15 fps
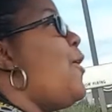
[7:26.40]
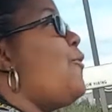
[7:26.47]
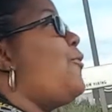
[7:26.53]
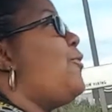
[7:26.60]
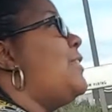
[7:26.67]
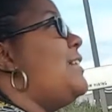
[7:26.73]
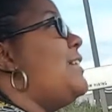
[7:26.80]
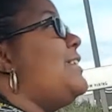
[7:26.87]

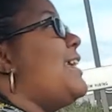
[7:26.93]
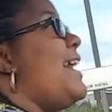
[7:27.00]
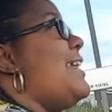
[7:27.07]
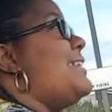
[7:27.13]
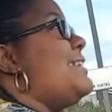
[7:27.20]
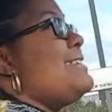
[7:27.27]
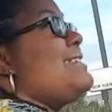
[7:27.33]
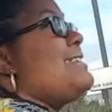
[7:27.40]
hopefully
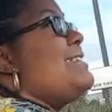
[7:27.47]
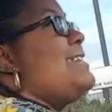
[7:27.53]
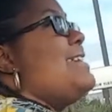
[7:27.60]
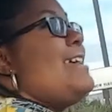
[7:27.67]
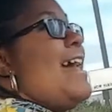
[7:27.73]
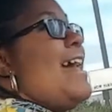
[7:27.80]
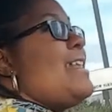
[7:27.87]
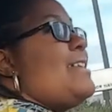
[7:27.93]
not
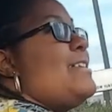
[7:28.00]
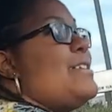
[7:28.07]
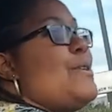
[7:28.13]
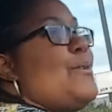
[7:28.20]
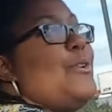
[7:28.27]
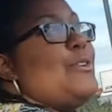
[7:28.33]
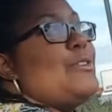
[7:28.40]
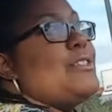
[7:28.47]
have to
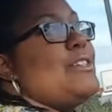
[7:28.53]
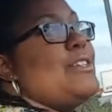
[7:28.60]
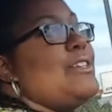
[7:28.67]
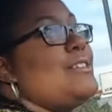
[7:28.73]
deal with those